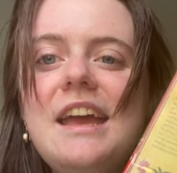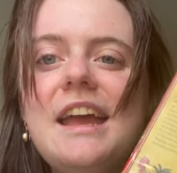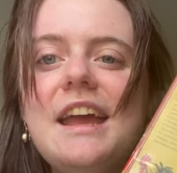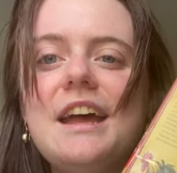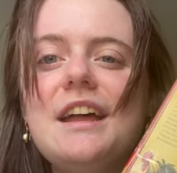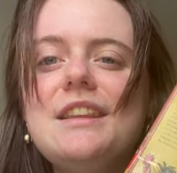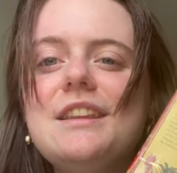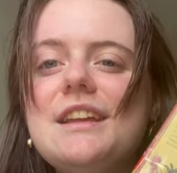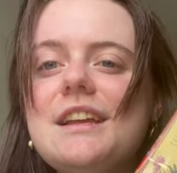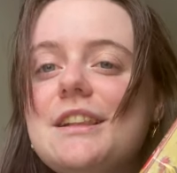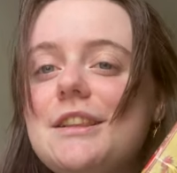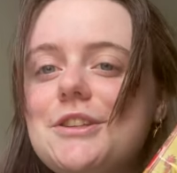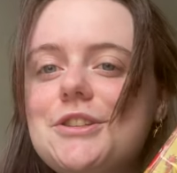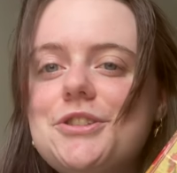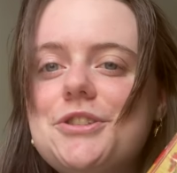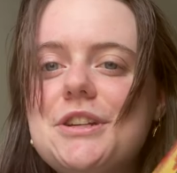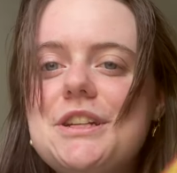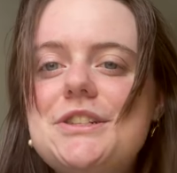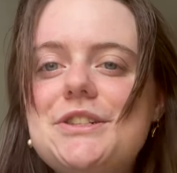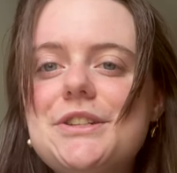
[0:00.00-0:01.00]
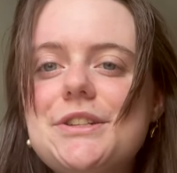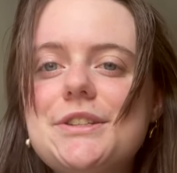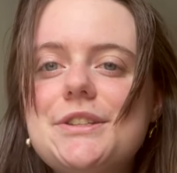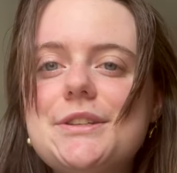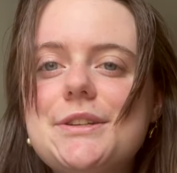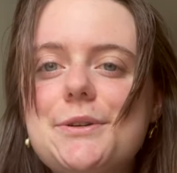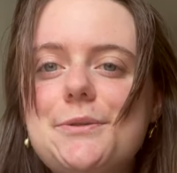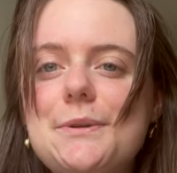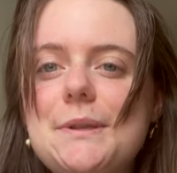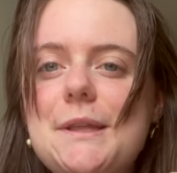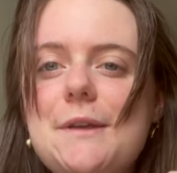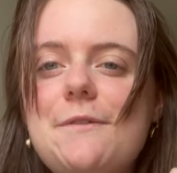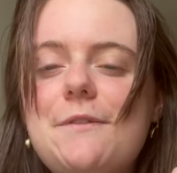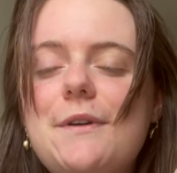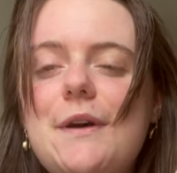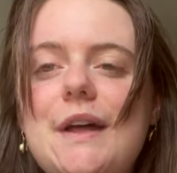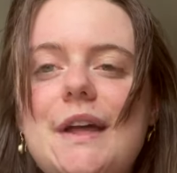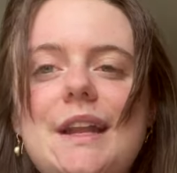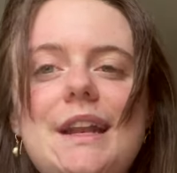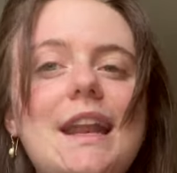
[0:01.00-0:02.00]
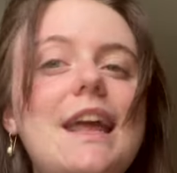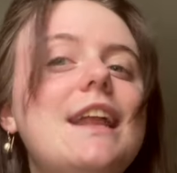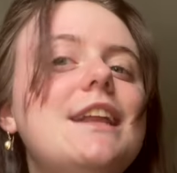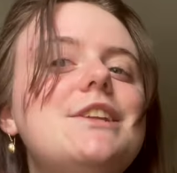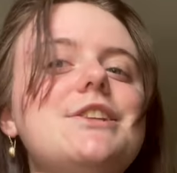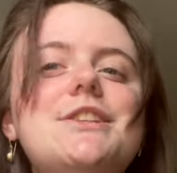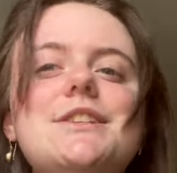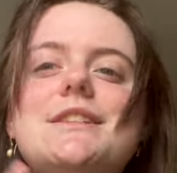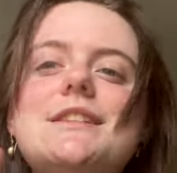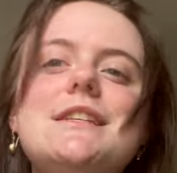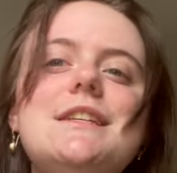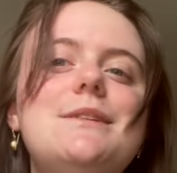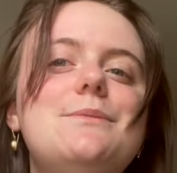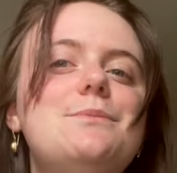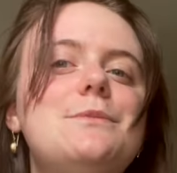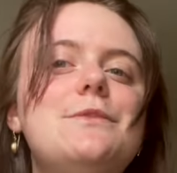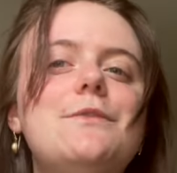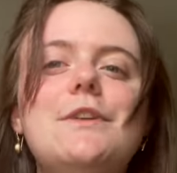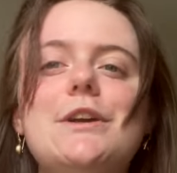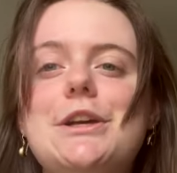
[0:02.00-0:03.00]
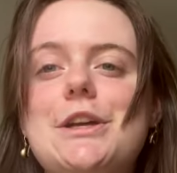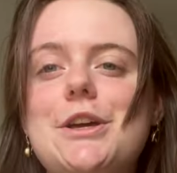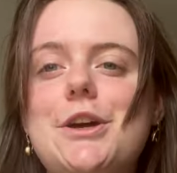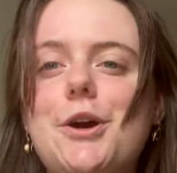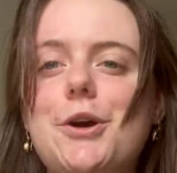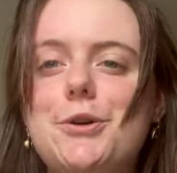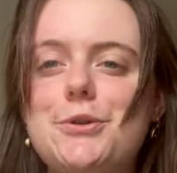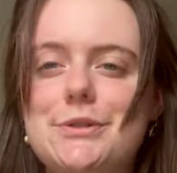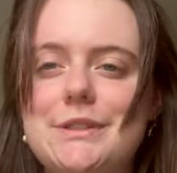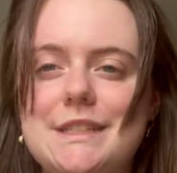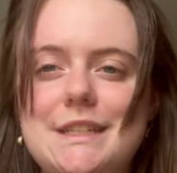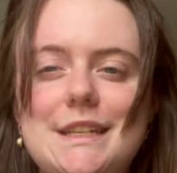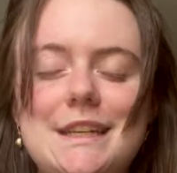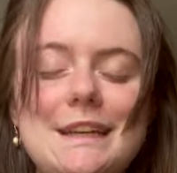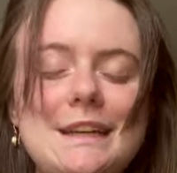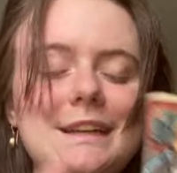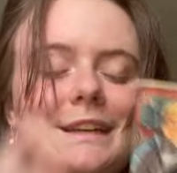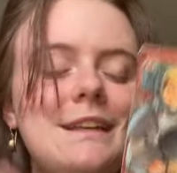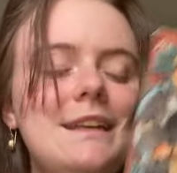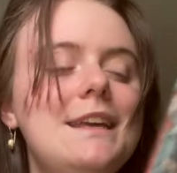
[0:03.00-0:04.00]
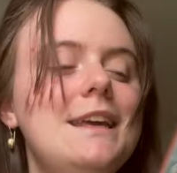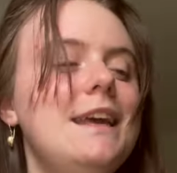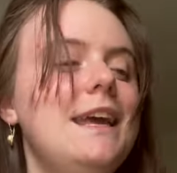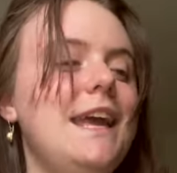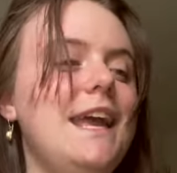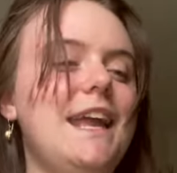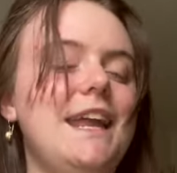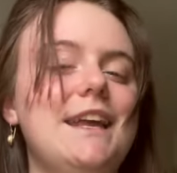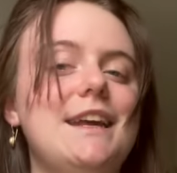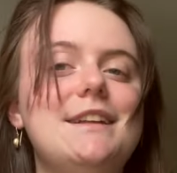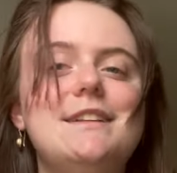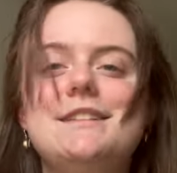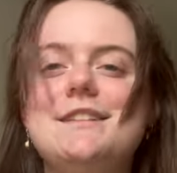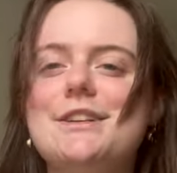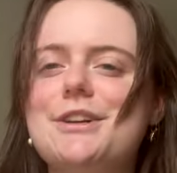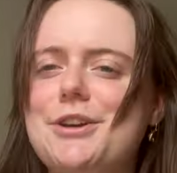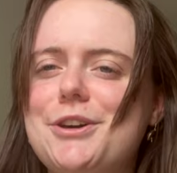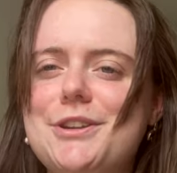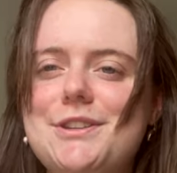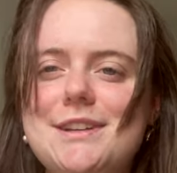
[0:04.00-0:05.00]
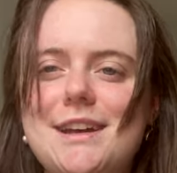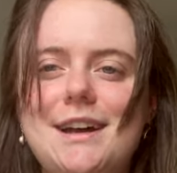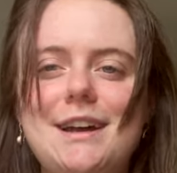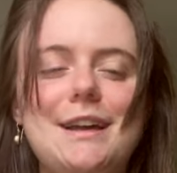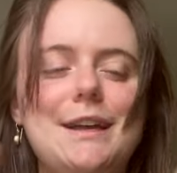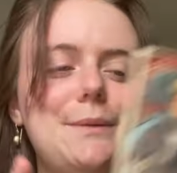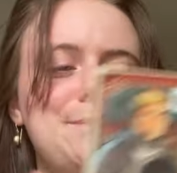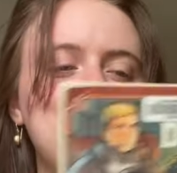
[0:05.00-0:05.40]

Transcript: and the illustrations look really fun, and it just seems very cozy and a good time.